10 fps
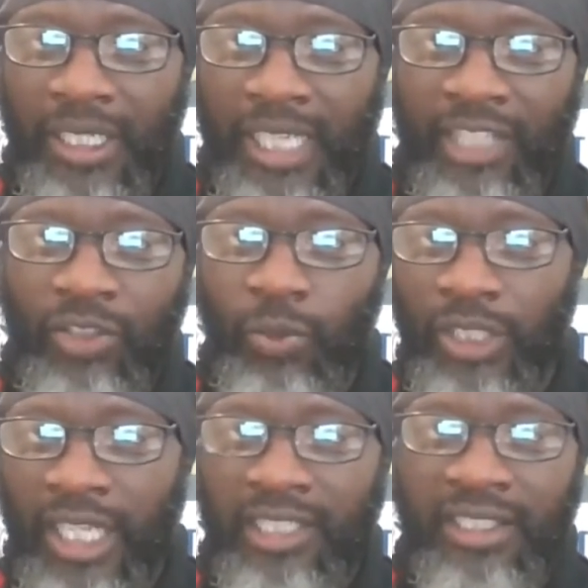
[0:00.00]
And that's
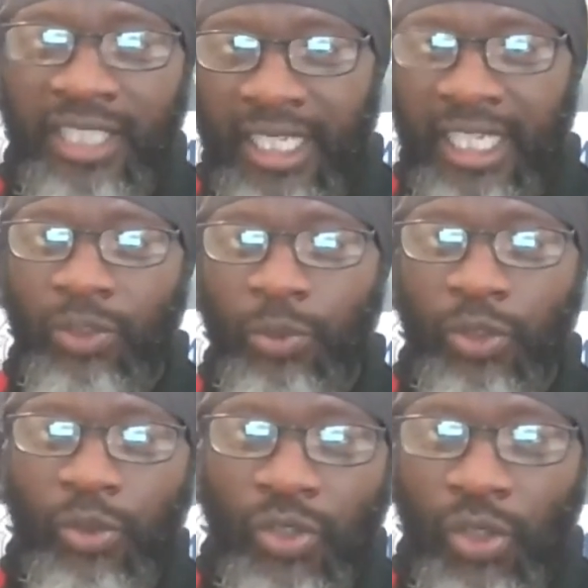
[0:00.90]
what that stick is,
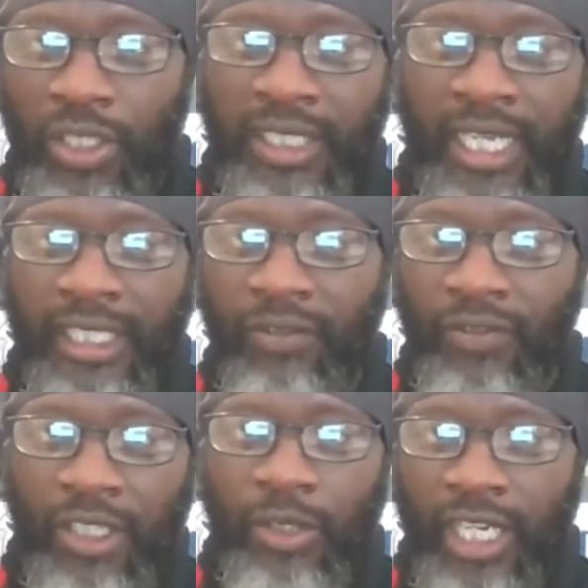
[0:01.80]
what you saw inside that
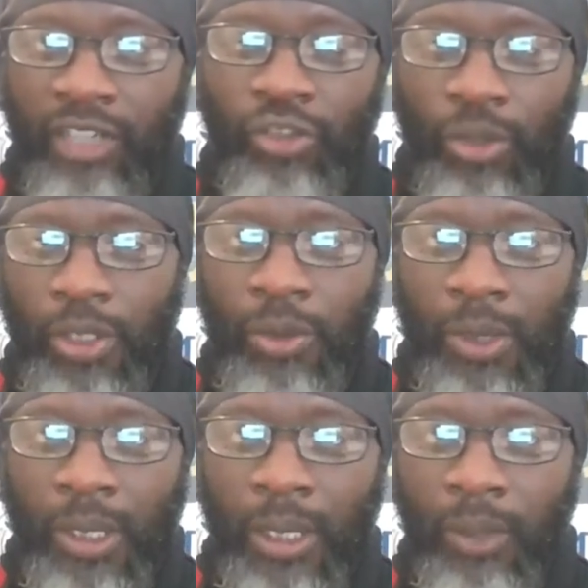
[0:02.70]
video that I show you.